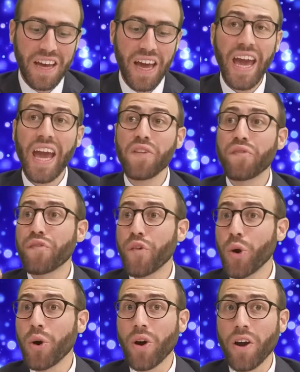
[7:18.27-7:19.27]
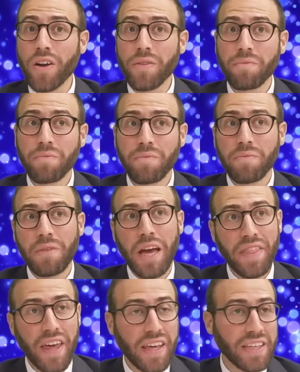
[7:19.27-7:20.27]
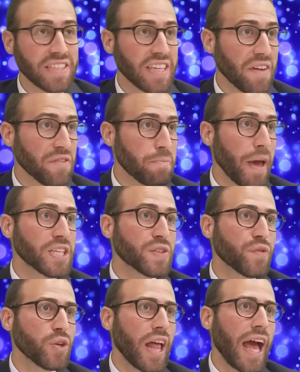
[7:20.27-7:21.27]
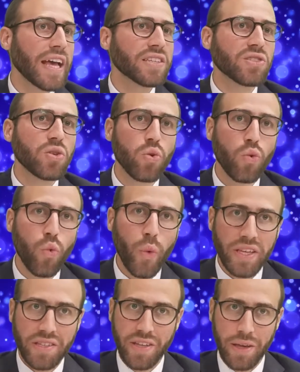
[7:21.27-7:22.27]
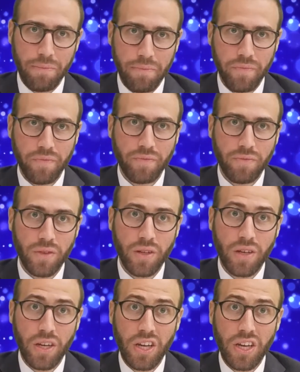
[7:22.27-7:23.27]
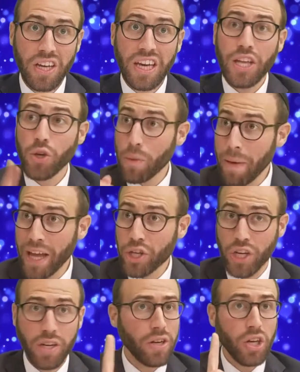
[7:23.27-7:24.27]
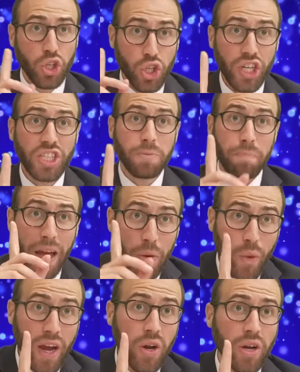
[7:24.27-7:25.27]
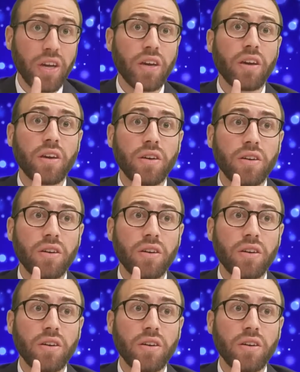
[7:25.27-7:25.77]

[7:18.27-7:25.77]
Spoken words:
And four, I think it's saved best for last, wisdom. Can you imagine, just by wearing,